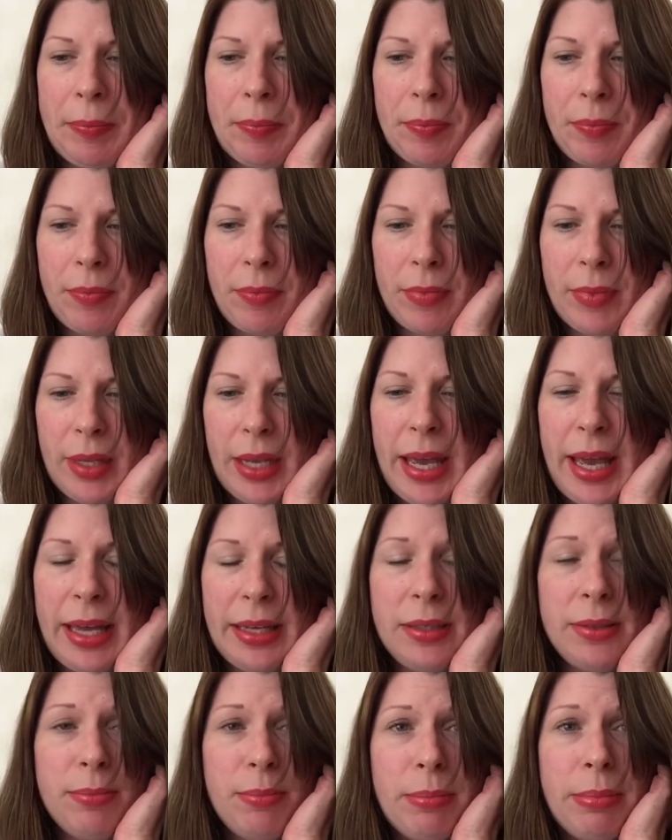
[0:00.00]
I
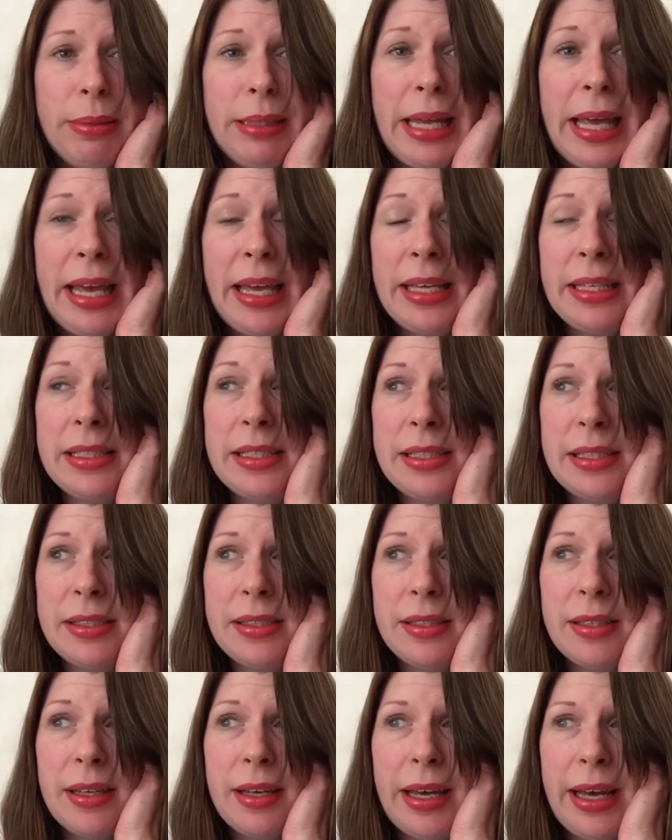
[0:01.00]
hadn't bled,
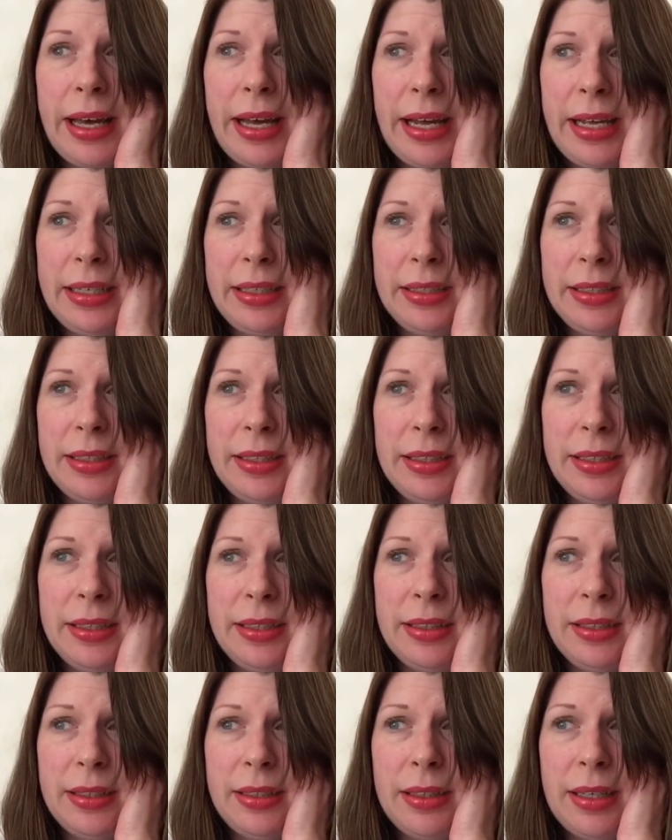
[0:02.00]

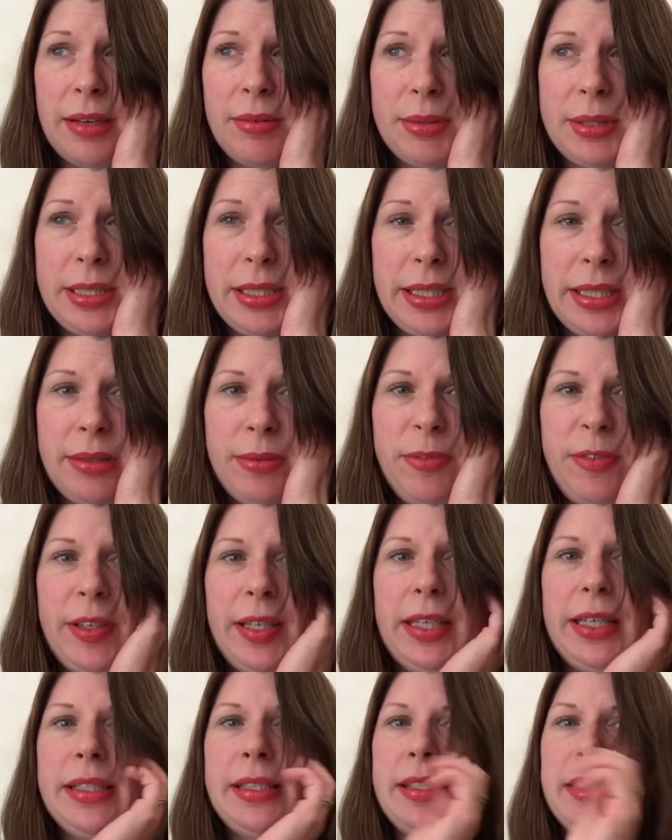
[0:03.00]
I was still
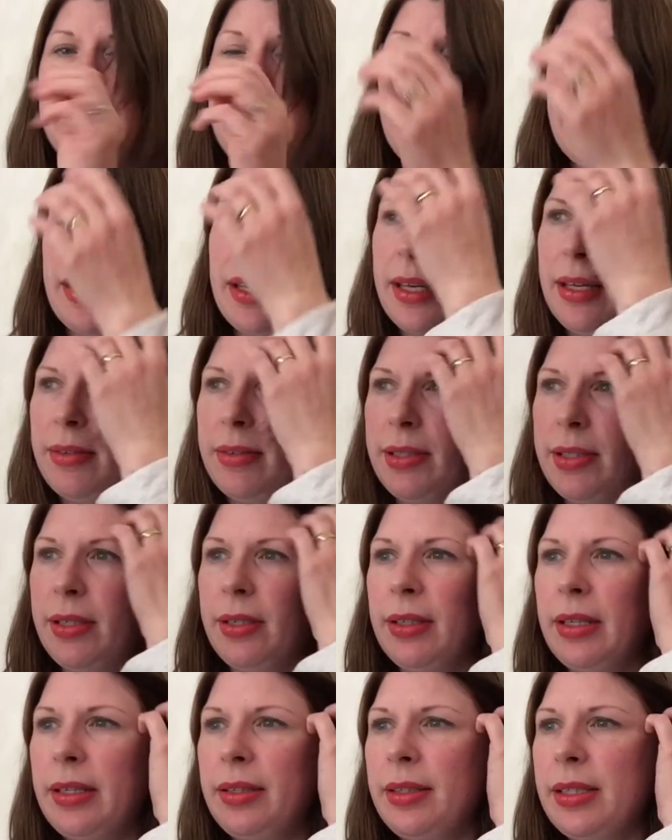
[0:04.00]
feeling sick, I
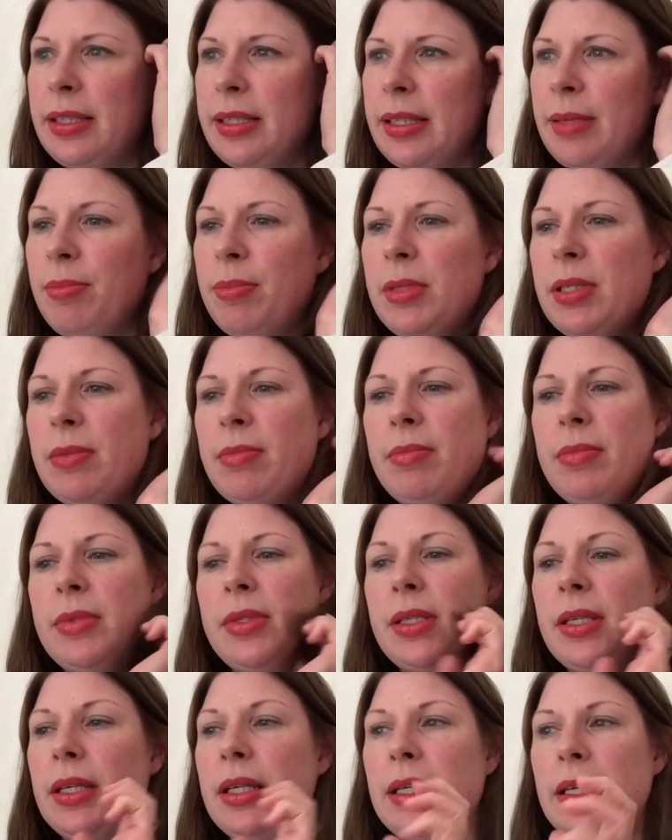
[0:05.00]
still had the
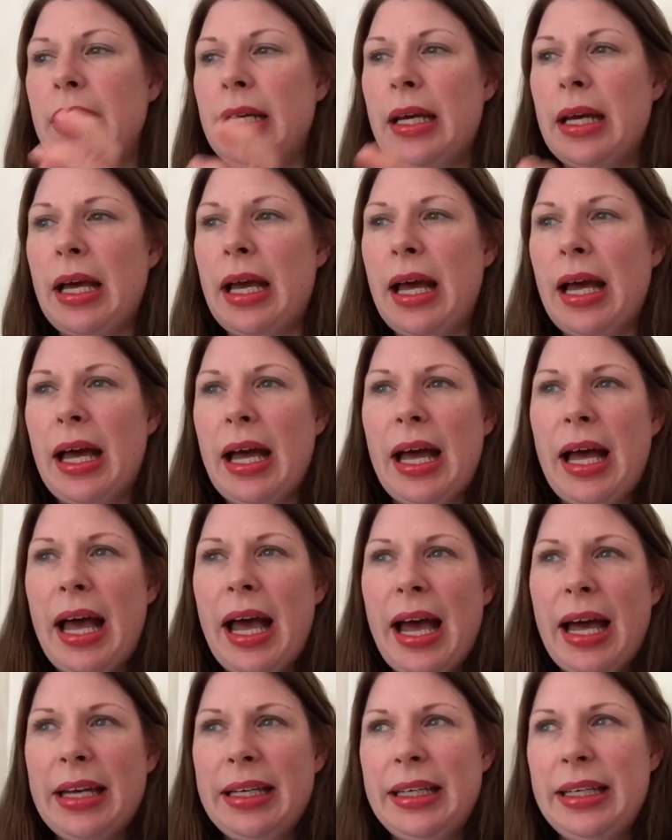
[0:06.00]
symptoms.
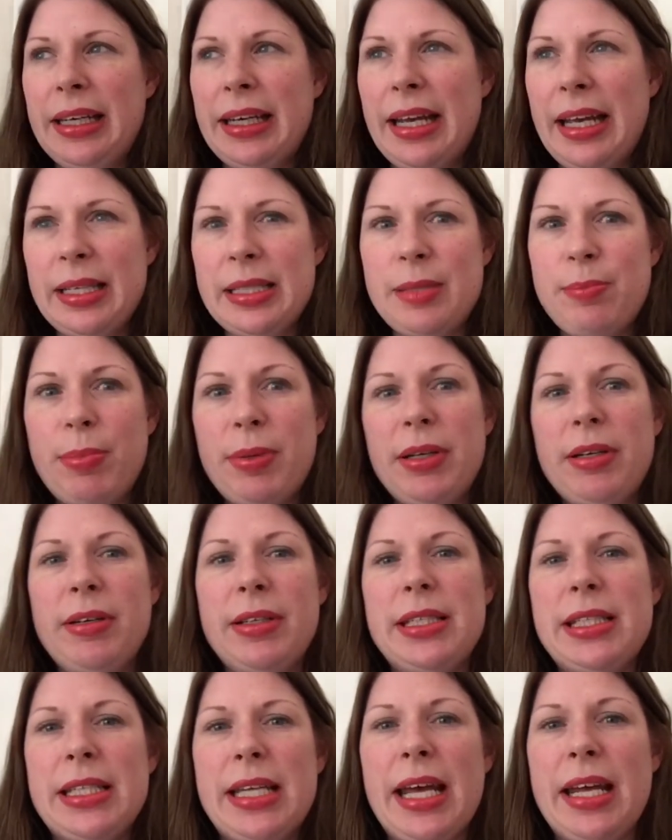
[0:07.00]
I hadn't
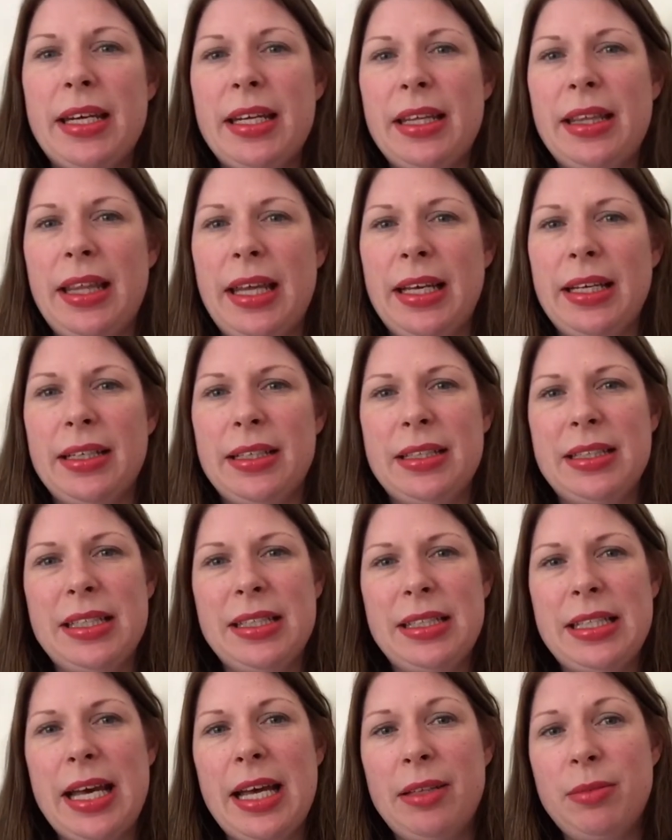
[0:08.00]
experienced anything
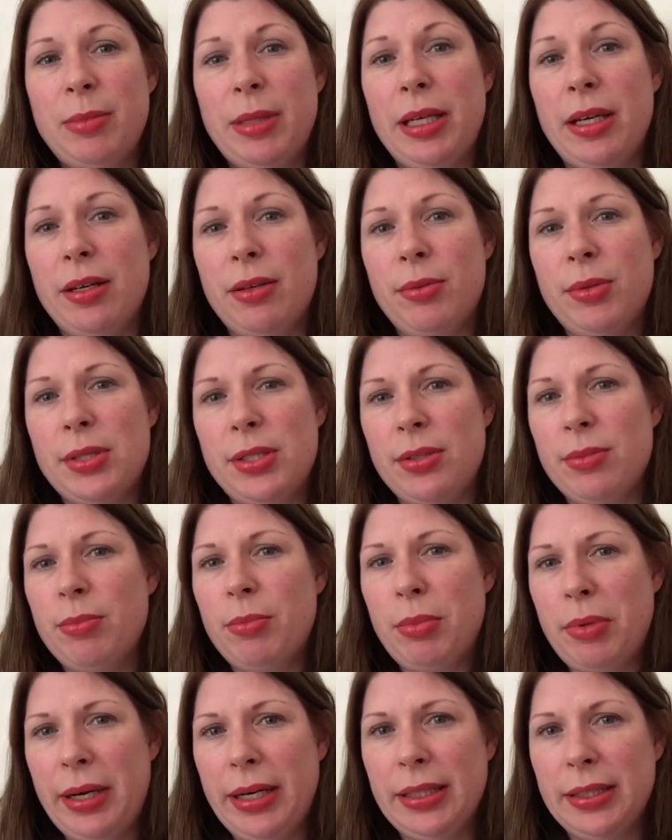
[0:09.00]
to tell me I
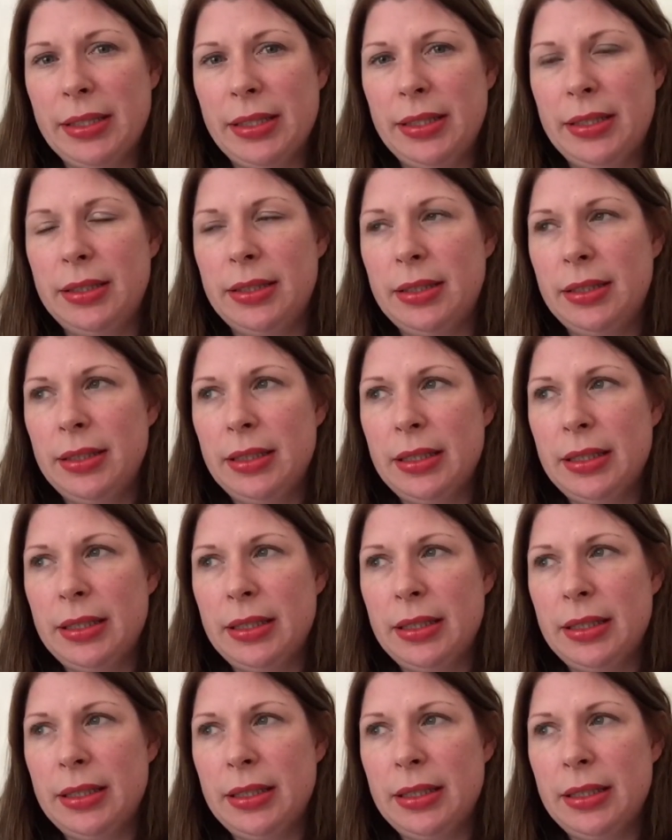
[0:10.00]
wasn't pregnant.